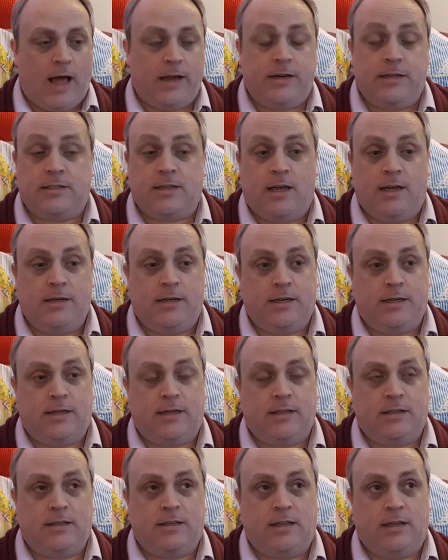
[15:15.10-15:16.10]

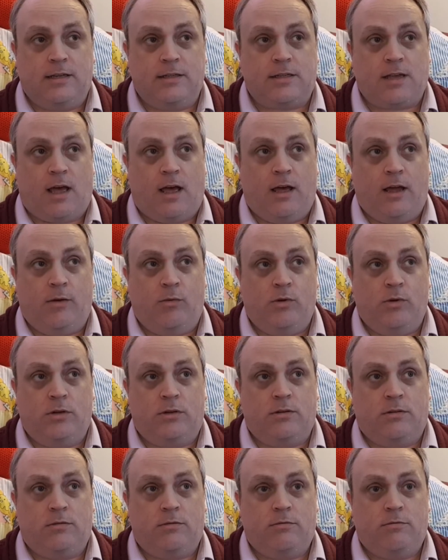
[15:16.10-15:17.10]
decided that I would